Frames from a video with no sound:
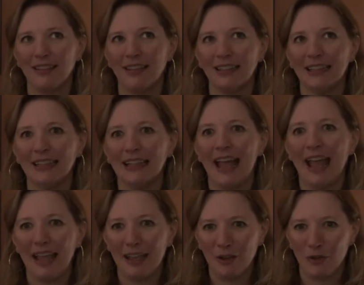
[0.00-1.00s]
The
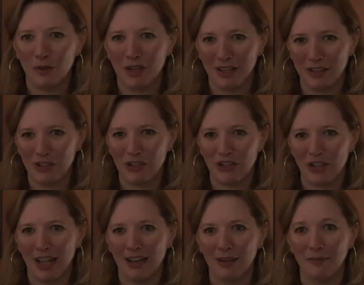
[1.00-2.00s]
language,
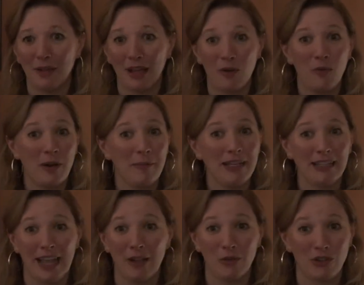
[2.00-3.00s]
and I'm, I don't want to be a
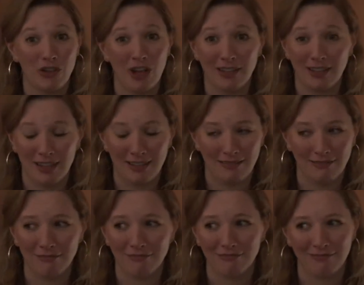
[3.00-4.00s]
language Nazi.
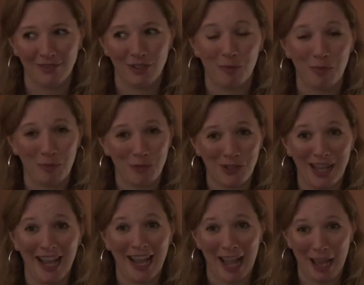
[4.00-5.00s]
Some people say
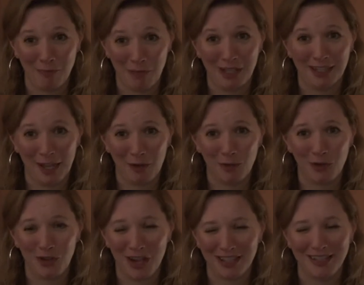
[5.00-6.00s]
I can be a
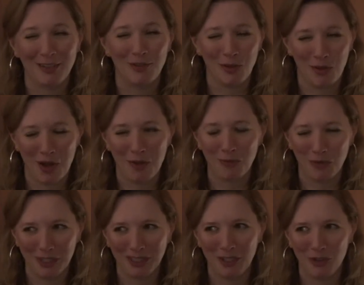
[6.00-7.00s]
language Nazi, so I
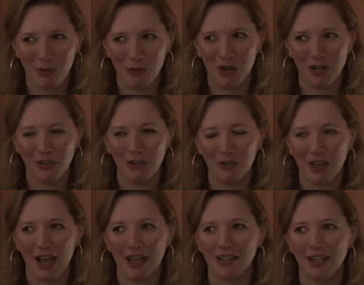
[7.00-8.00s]
really don't want to do
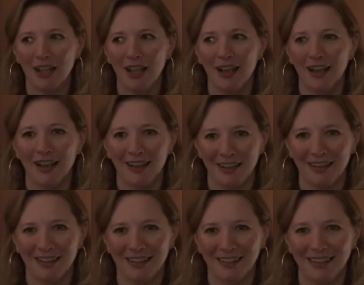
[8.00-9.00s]
that. I'm an English
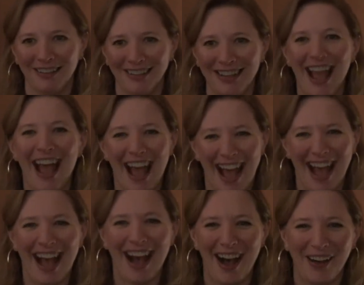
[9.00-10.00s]
teacher. Language is
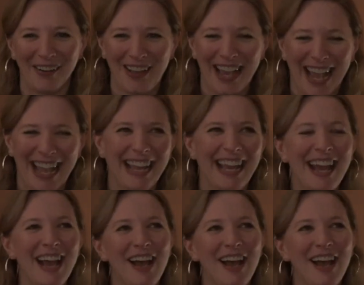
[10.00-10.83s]
important. Okay.